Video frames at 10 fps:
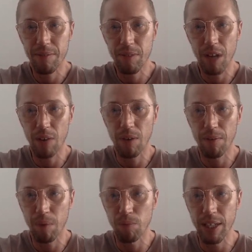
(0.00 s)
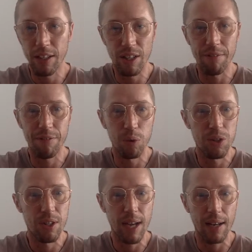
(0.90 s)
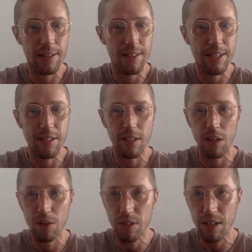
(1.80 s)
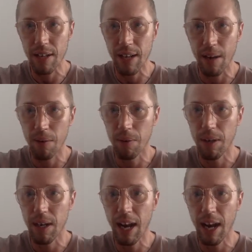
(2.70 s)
you know, I'm really looking forward to how the season goes and how